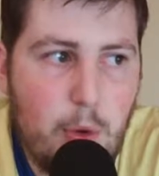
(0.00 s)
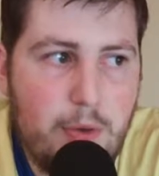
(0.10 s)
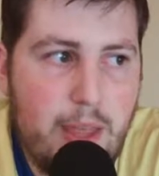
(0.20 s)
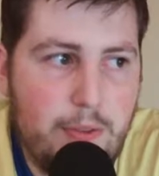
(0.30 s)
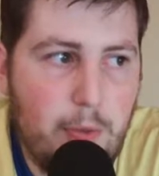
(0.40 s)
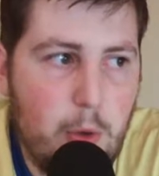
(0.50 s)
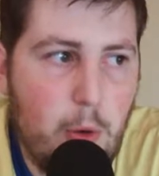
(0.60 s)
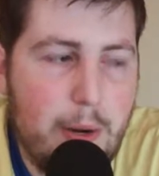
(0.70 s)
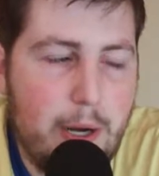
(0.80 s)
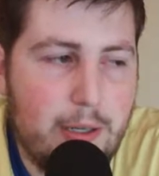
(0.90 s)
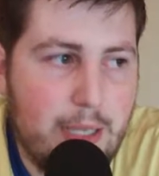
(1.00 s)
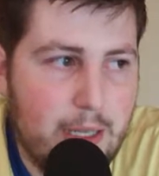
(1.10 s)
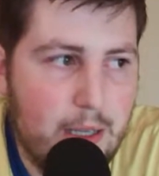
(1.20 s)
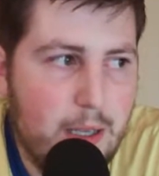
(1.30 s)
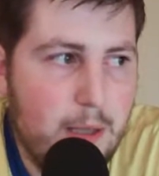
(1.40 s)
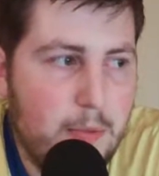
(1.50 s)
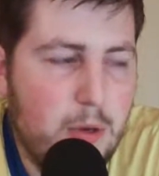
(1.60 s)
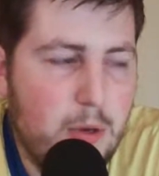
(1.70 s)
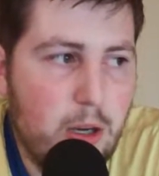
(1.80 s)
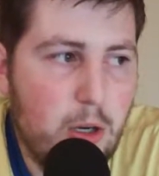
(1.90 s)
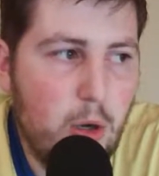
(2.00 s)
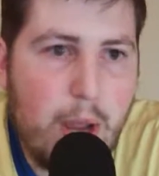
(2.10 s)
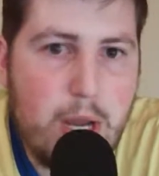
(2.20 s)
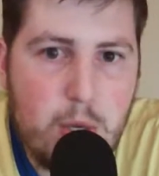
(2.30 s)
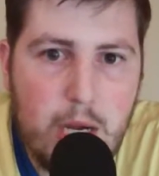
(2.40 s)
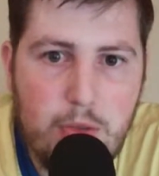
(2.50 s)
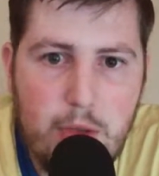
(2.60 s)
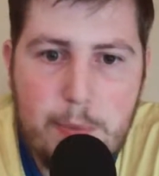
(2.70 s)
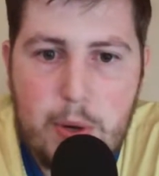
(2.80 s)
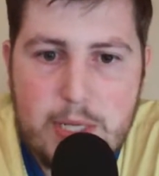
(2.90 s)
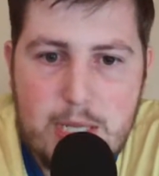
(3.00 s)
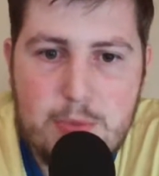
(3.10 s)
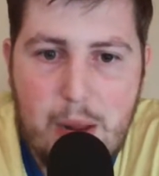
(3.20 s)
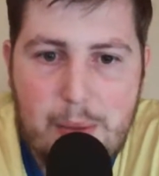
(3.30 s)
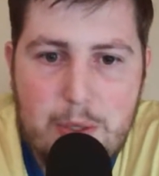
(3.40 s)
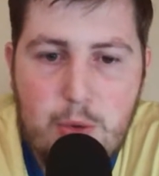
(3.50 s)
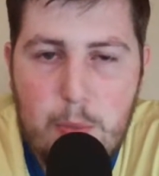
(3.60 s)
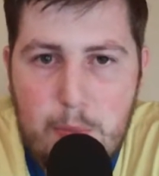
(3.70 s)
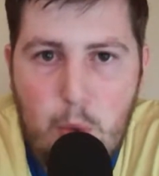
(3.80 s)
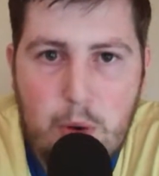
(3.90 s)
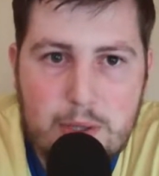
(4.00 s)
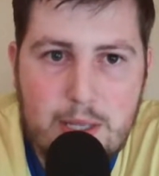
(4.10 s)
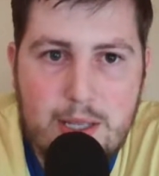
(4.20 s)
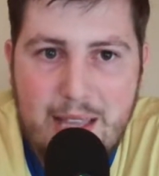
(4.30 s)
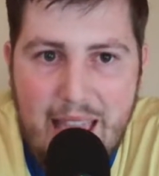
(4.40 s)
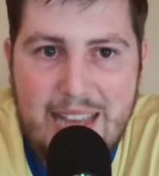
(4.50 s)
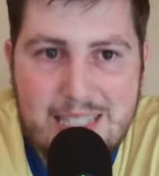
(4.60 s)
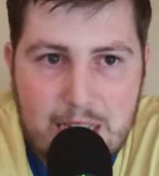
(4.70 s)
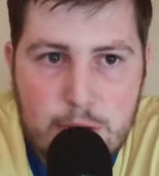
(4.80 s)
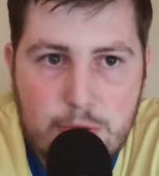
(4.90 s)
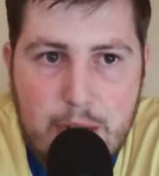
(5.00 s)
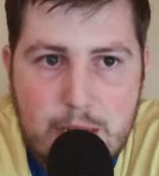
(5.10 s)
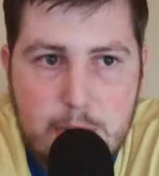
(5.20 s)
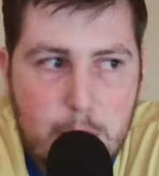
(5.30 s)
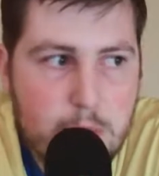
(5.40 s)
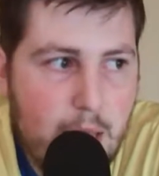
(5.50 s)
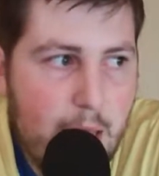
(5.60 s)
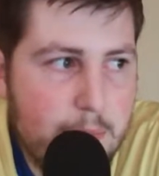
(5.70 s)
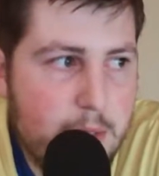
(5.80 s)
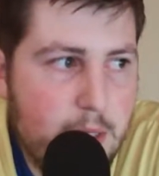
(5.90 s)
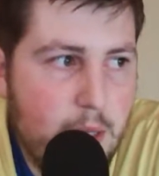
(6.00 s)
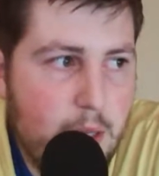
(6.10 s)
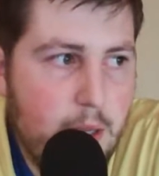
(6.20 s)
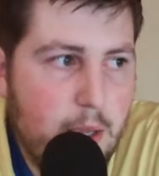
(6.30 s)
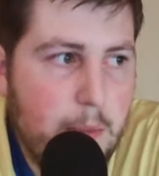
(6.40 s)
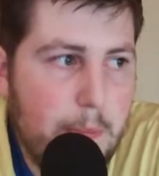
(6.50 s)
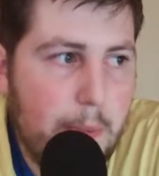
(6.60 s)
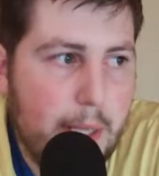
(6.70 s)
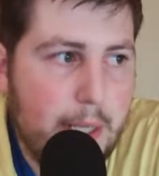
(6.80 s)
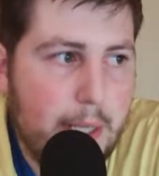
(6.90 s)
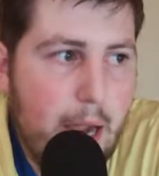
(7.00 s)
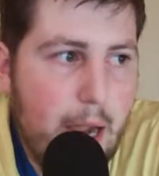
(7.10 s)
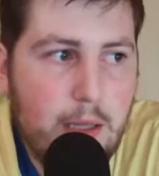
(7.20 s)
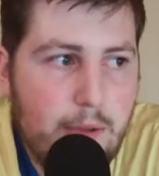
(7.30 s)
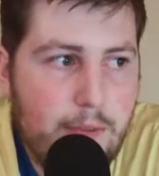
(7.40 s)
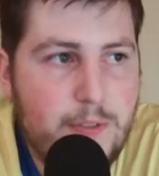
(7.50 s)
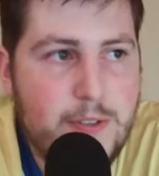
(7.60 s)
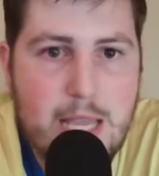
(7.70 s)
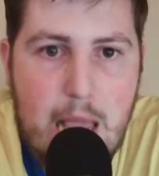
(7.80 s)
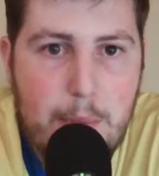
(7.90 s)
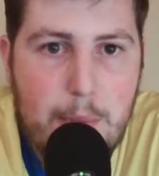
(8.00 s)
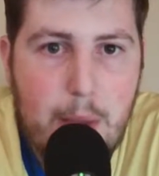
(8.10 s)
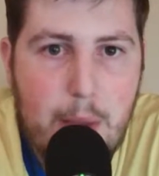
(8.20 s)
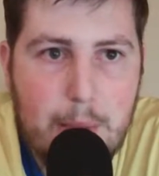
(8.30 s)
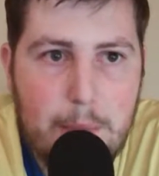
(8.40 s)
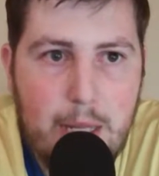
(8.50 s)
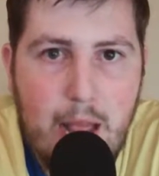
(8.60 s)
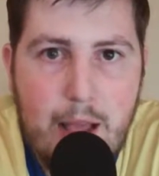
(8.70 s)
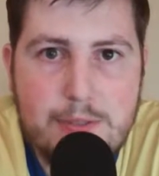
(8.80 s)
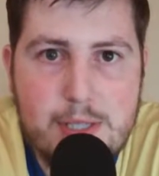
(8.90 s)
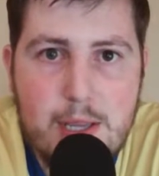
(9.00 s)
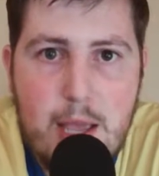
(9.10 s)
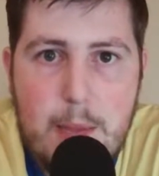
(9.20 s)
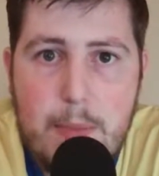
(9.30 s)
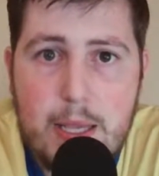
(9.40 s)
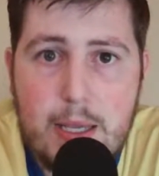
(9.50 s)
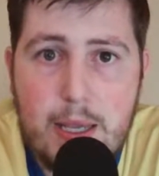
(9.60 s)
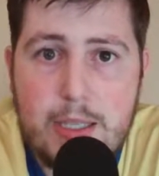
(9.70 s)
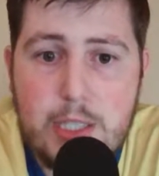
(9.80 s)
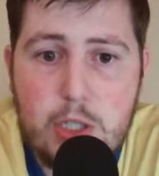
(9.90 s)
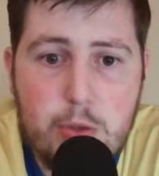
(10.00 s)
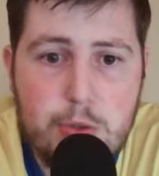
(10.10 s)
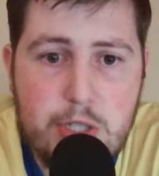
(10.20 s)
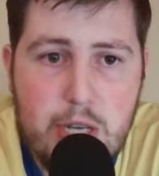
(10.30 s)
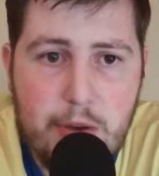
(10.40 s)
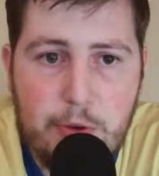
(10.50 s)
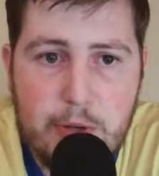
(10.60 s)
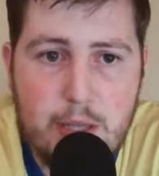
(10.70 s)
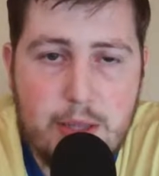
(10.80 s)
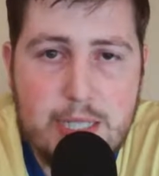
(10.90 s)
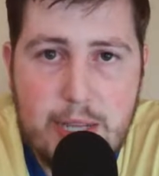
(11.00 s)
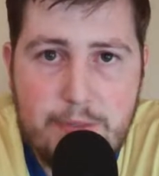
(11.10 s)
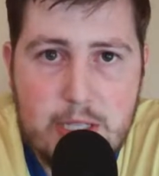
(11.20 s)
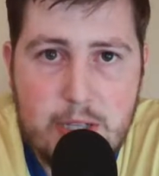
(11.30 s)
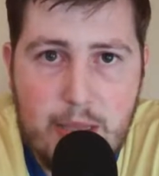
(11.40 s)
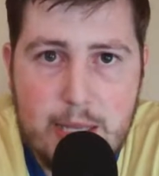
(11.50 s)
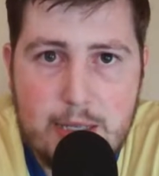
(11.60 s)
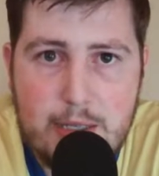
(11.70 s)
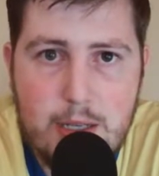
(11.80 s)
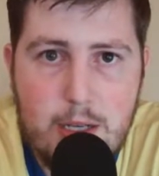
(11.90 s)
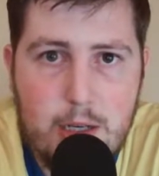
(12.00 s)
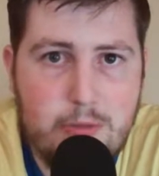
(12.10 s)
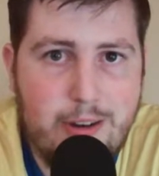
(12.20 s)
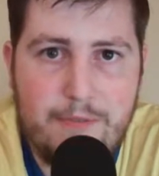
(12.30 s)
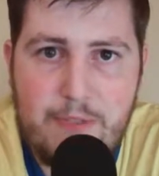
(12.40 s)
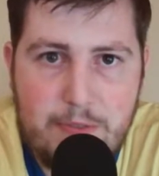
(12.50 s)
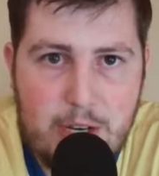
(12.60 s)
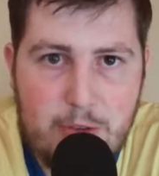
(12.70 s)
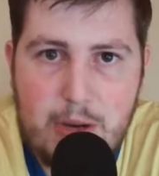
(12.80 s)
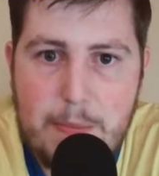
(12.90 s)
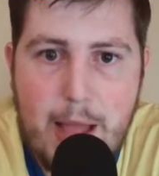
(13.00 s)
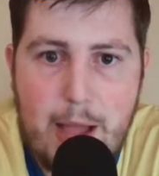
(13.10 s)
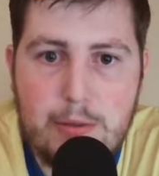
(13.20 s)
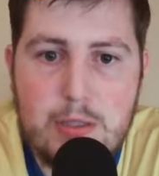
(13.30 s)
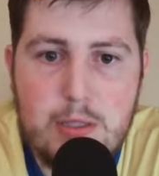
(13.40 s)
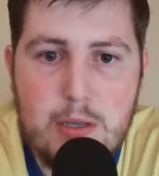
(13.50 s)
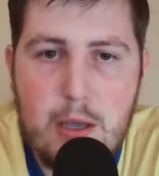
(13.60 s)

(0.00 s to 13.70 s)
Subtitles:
more of that from Gobert. Like, not quite 23 points. He's probably more in the 18 range most games, but I love seeing him come in the playoffs, make a huge difference on the defensive end, grab 15 rebounds,